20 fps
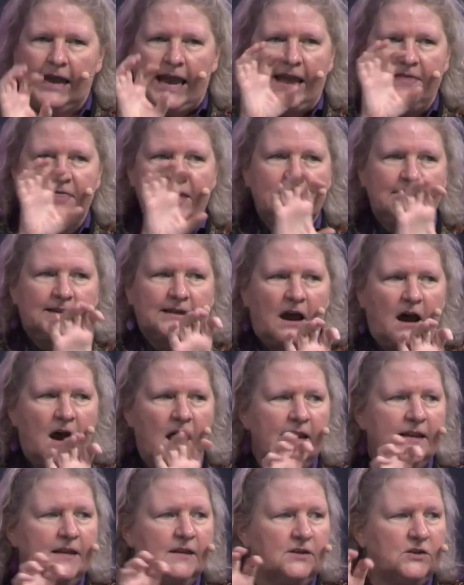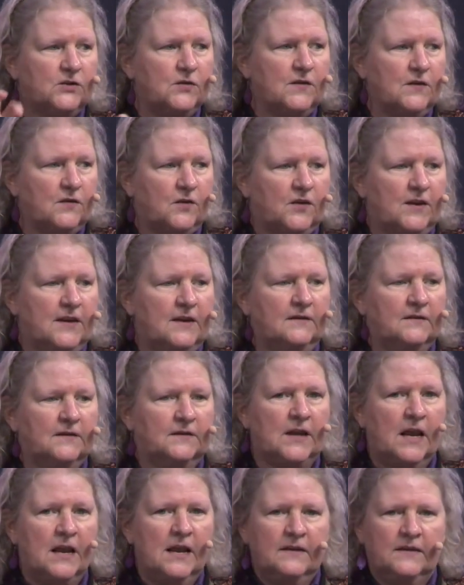and then tie it to the
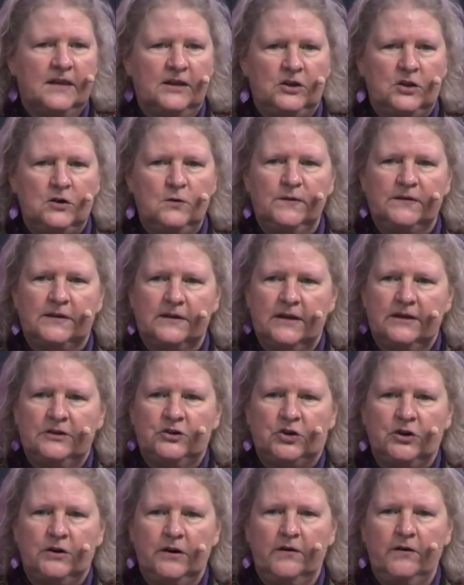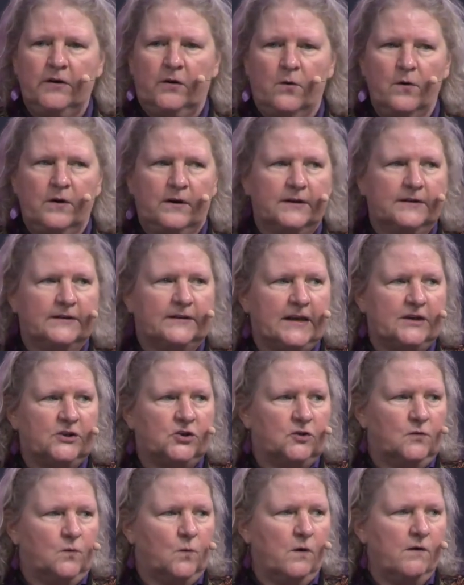things that you as an engineering
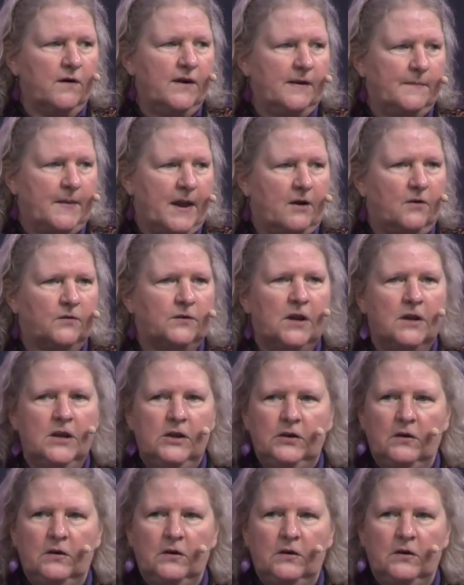organization worry about.